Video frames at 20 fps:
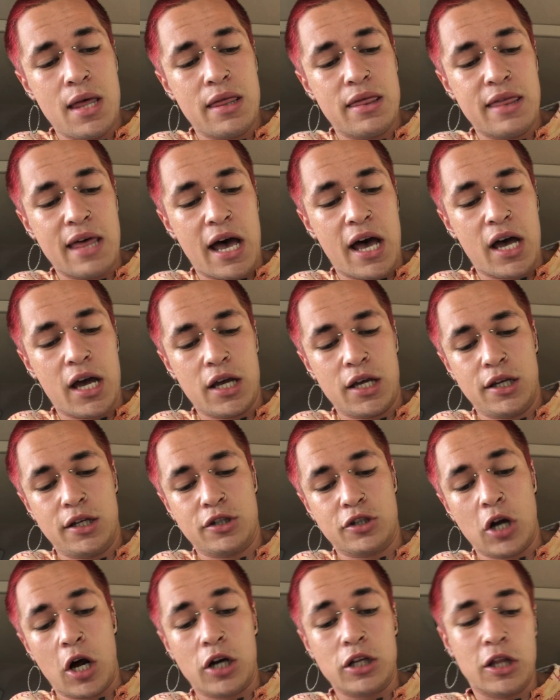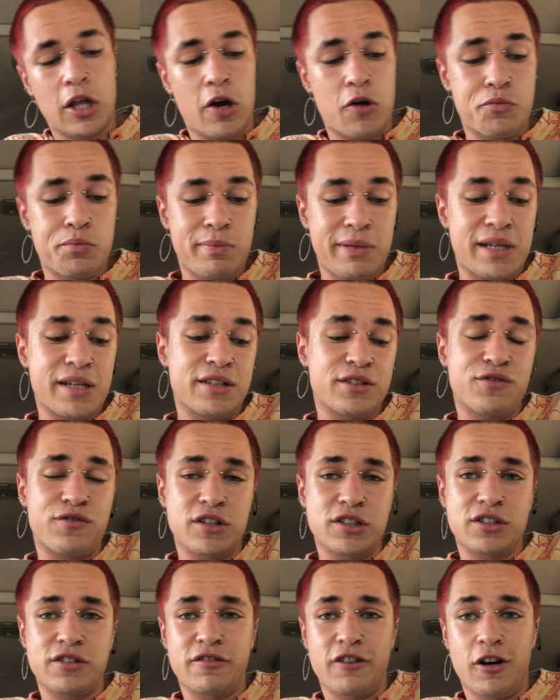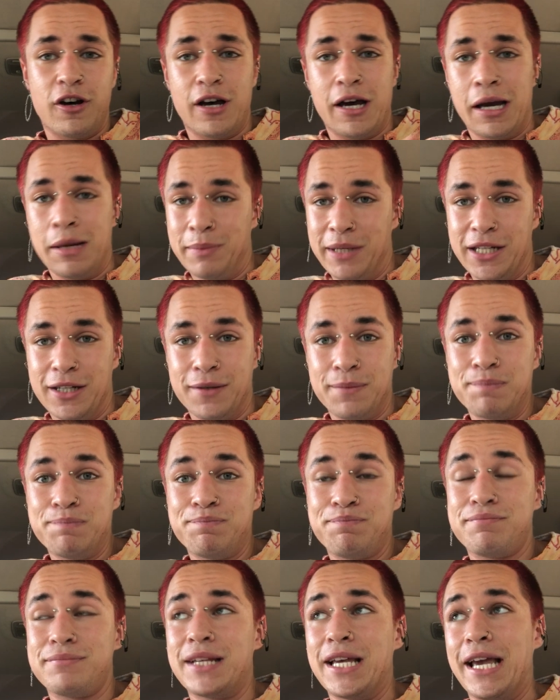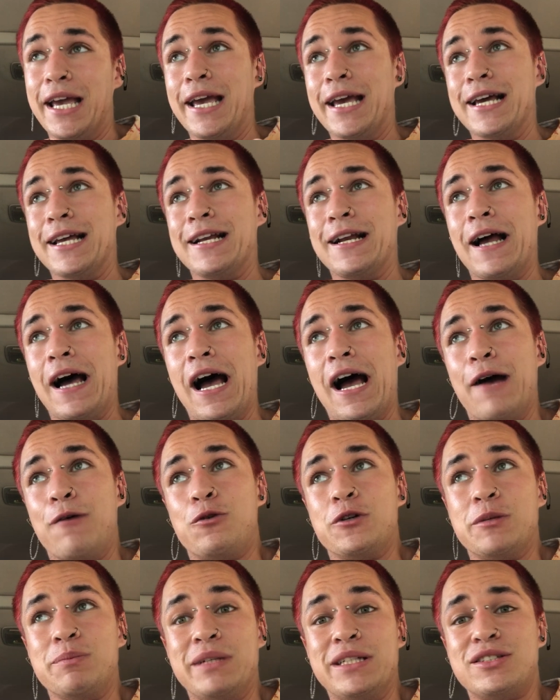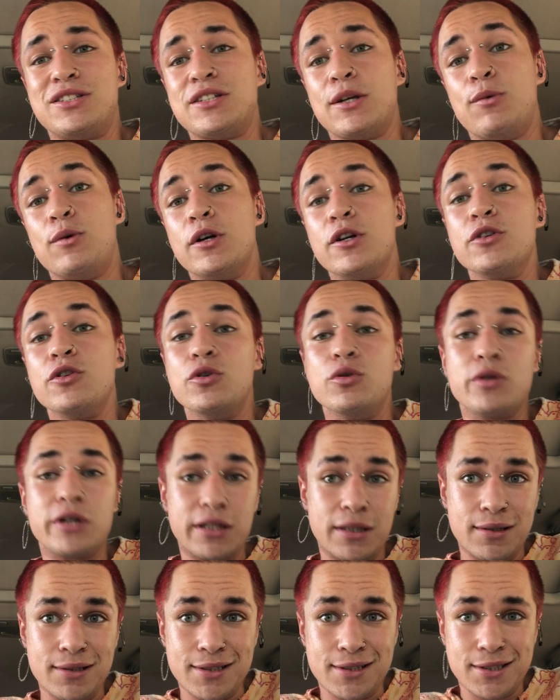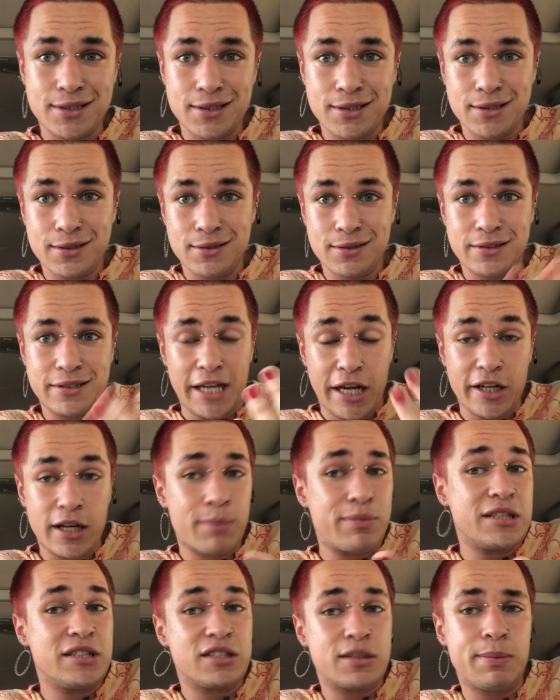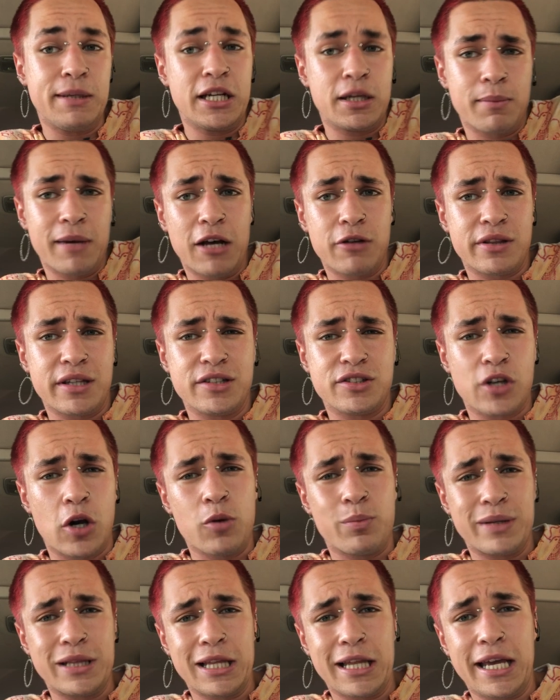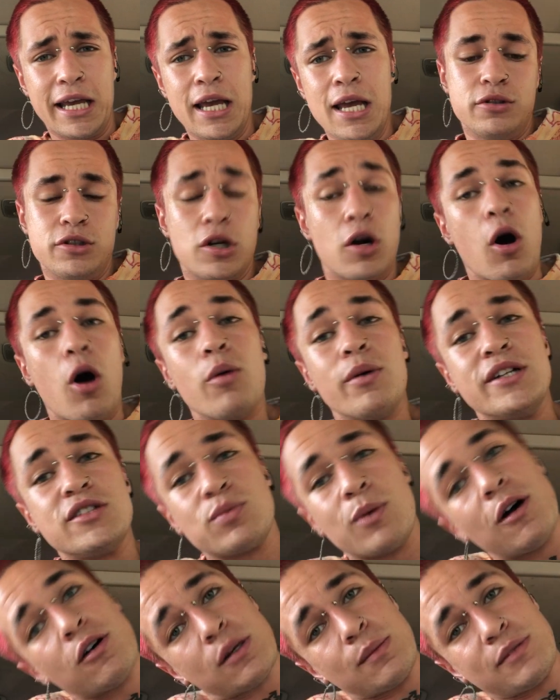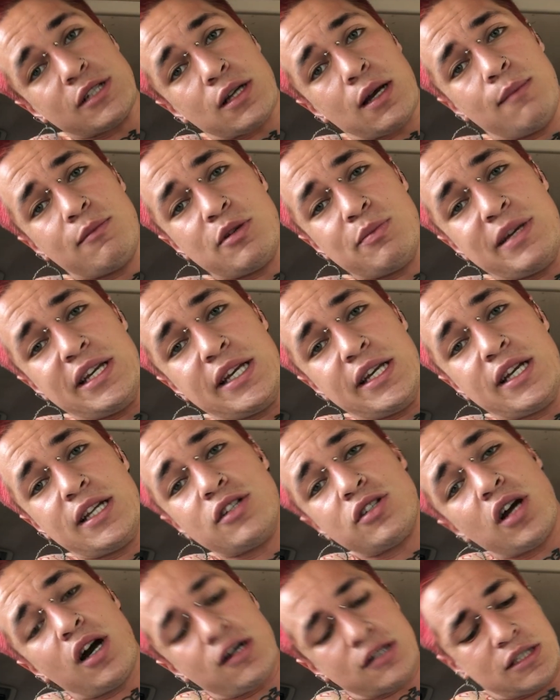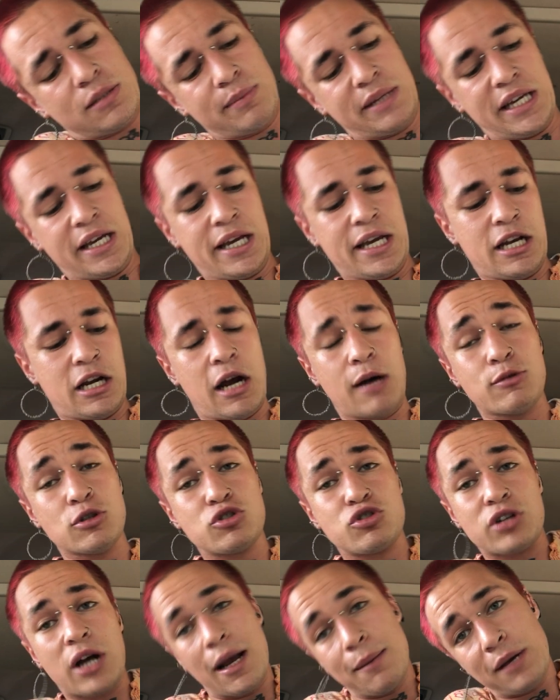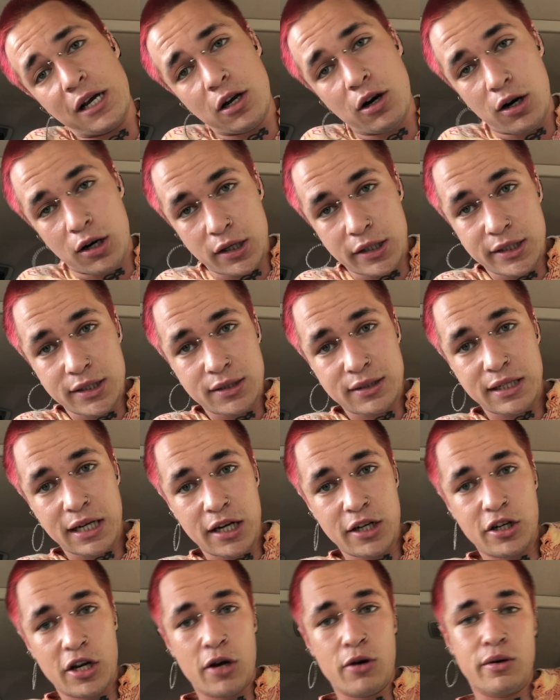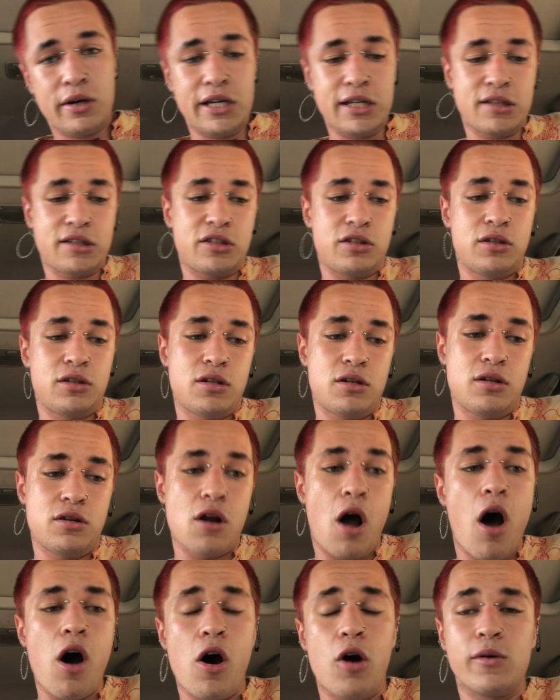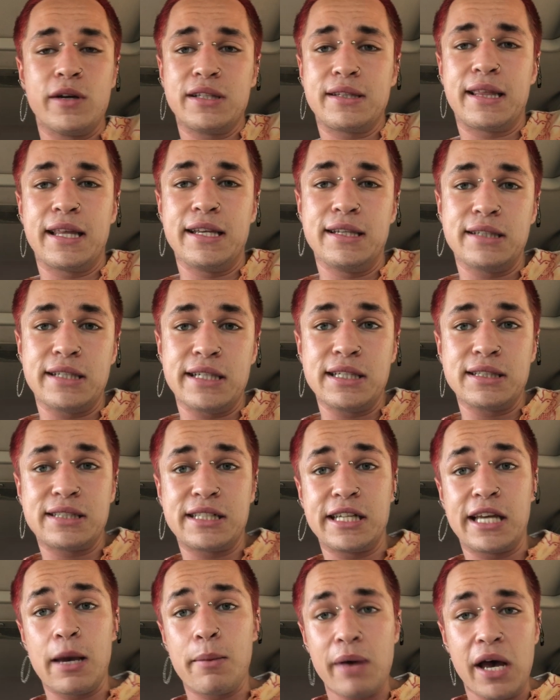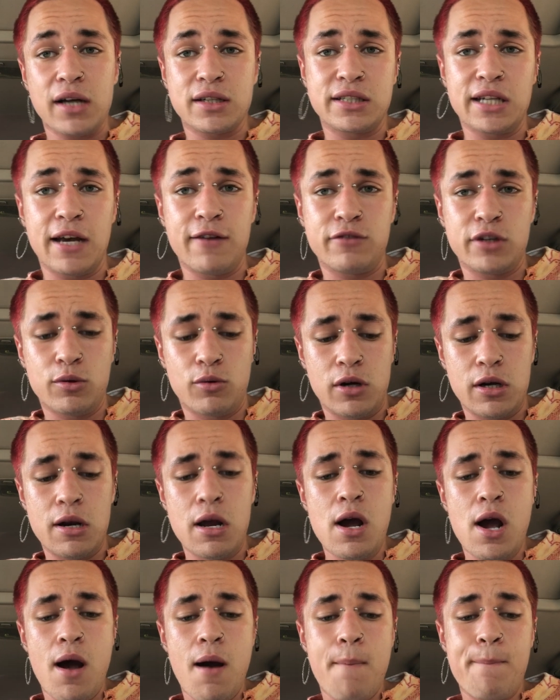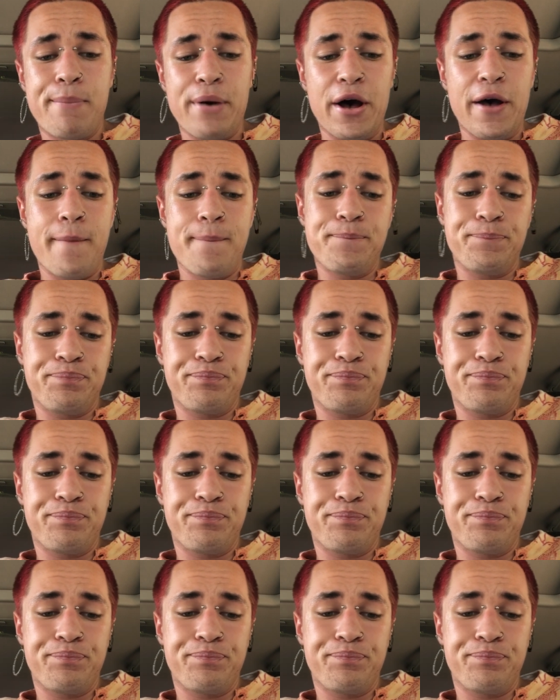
that you're not alone, because first of all, I'm here, and I want to be someone who can stand up and speak about this openly. You're always welcome to come to me and talk to me, and I will try my hardest. I know it's not always the easiest to get back to everyone, but